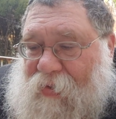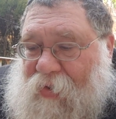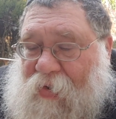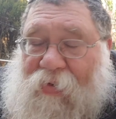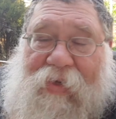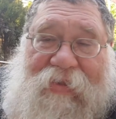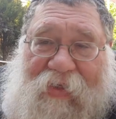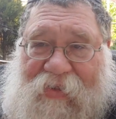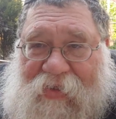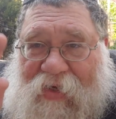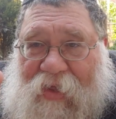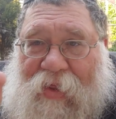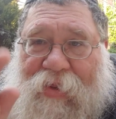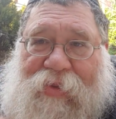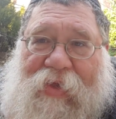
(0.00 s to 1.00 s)
oh, he says
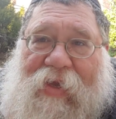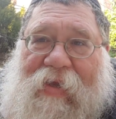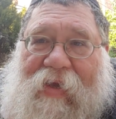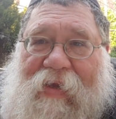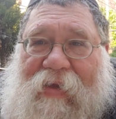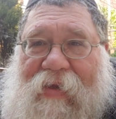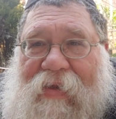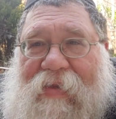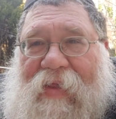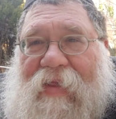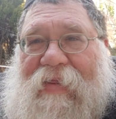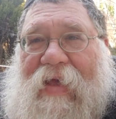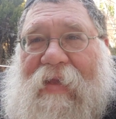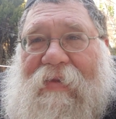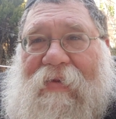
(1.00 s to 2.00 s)
another thing I,
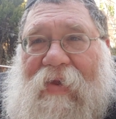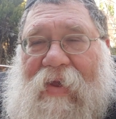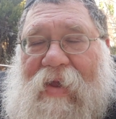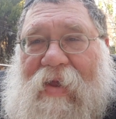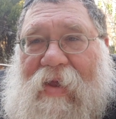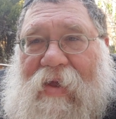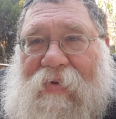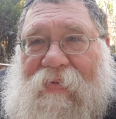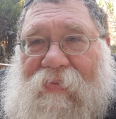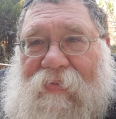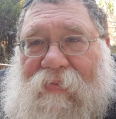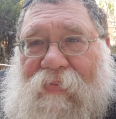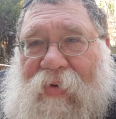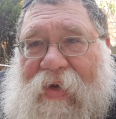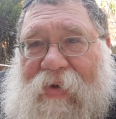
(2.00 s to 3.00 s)
that
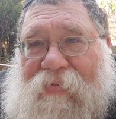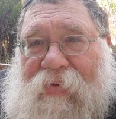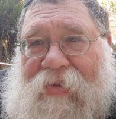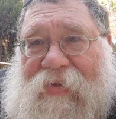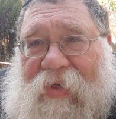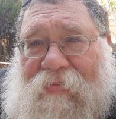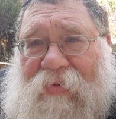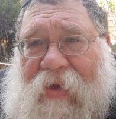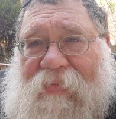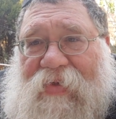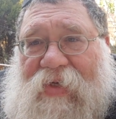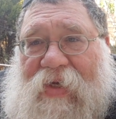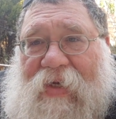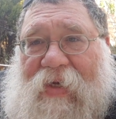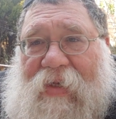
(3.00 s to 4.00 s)
when it was sometimes
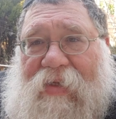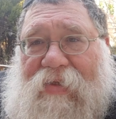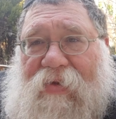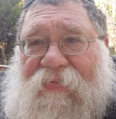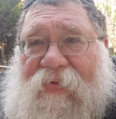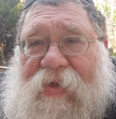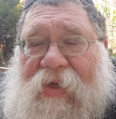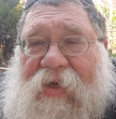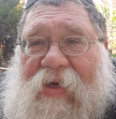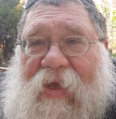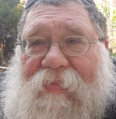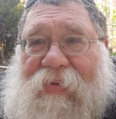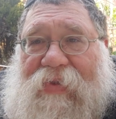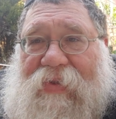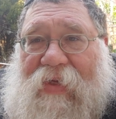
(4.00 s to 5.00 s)
in Yechidus, the Frierdiker
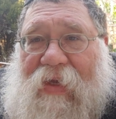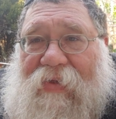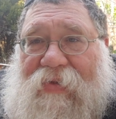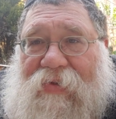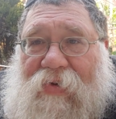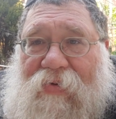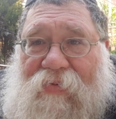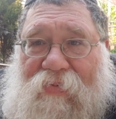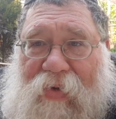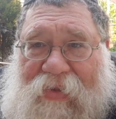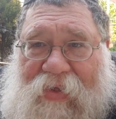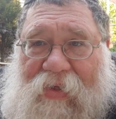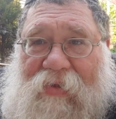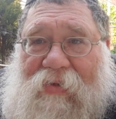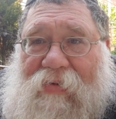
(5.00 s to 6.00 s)
Rebbe said, so what
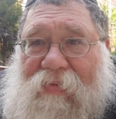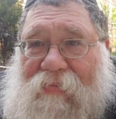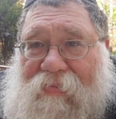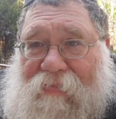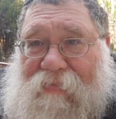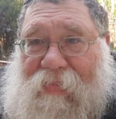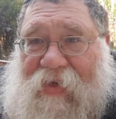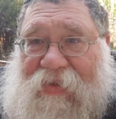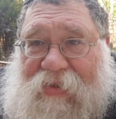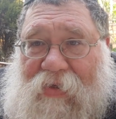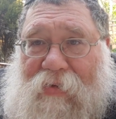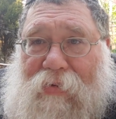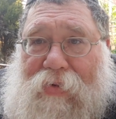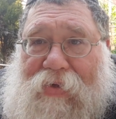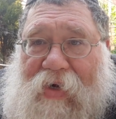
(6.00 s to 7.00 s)
did my
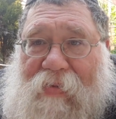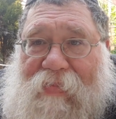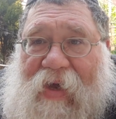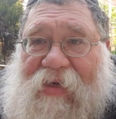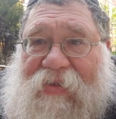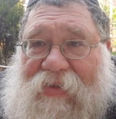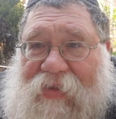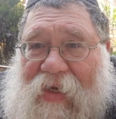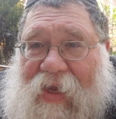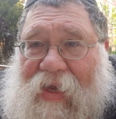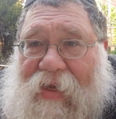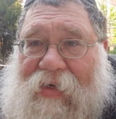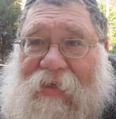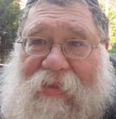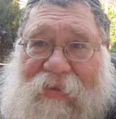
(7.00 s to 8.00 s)
son-in-law, the Ramash,
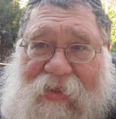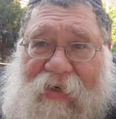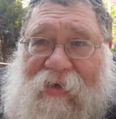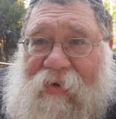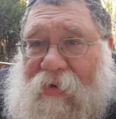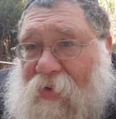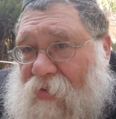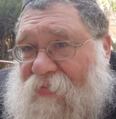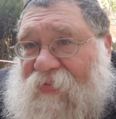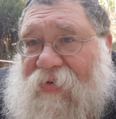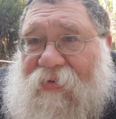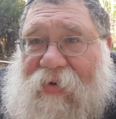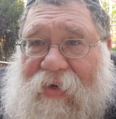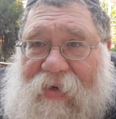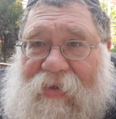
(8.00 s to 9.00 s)
say? And he said,
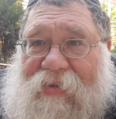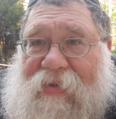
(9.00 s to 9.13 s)
over, and he